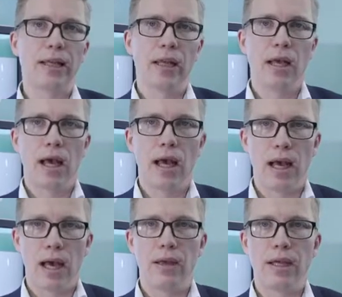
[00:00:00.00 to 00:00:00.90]
it
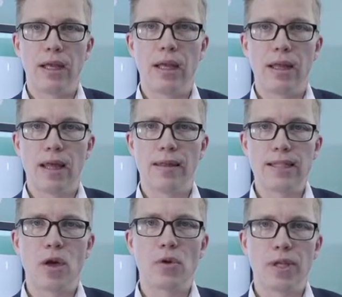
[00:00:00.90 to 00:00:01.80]
uh, in, in, in,
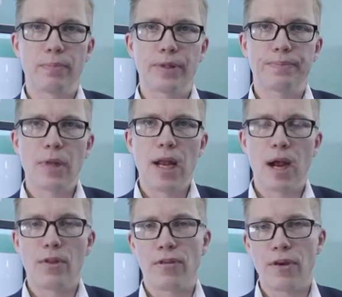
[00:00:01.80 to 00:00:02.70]
this concept.
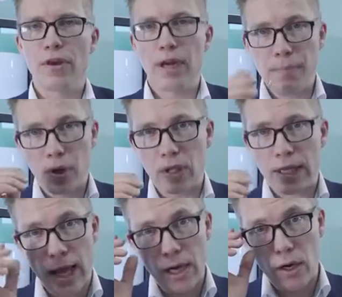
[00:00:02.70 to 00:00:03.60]
Now the third
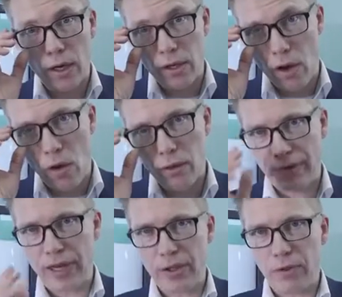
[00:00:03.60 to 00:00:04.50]
important angle in the whole
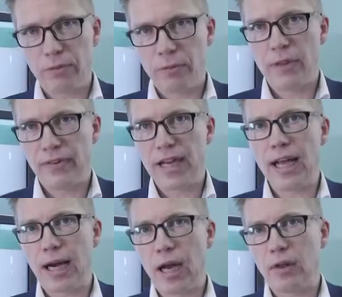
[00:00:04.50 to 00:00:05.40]
3 3D
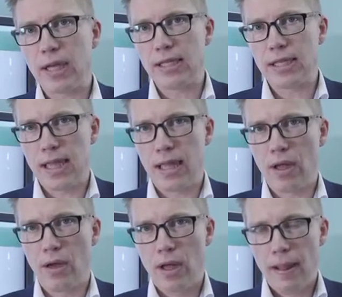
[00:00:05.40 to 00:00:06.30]
analytics is then
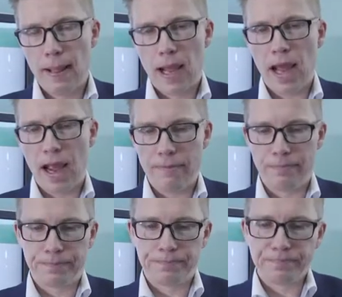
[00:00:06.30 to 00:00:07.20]
the um,
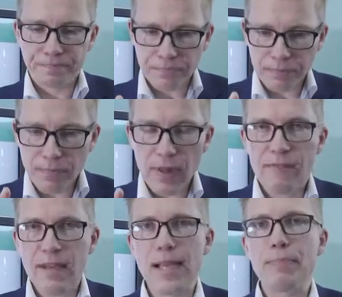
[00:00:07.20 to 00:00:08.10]

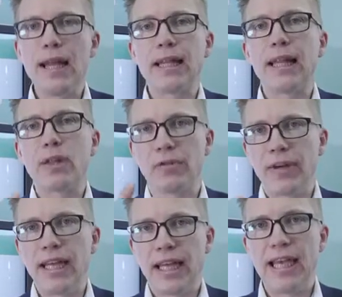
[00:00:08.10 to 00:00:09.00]
visibility into
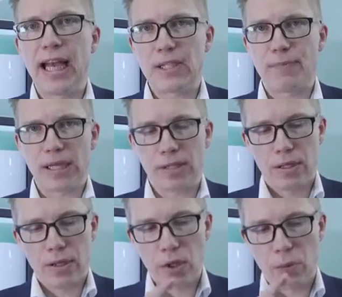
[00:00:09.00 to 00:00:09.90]
three key aspects.
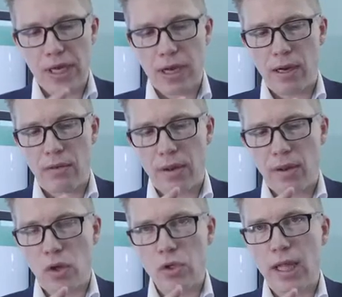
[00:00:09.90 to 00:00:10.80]
So we are
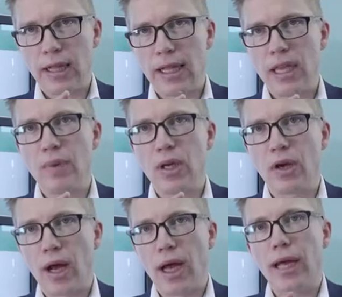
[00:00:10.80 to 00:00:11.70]
constantly keeping
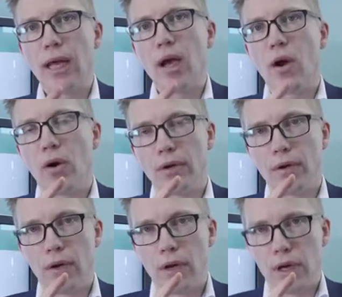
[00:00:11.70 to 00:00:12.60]
an eye on
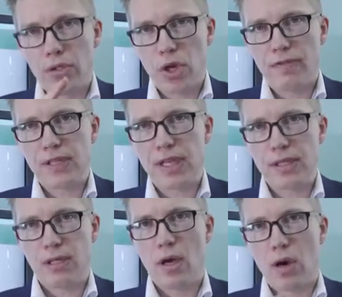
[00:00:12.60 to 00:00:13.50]

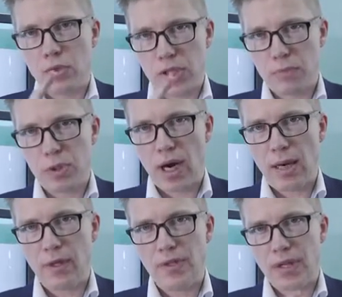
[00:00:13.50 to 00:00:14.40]
services, on
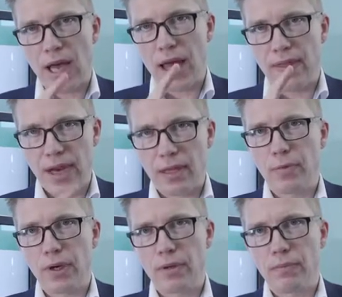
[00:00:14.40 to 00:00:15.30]
subscribers, and the
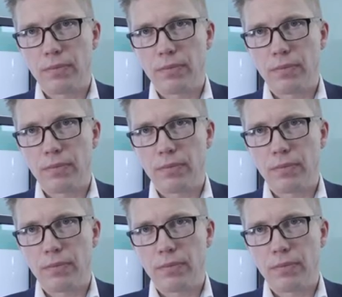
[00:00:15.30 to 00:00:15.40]
network.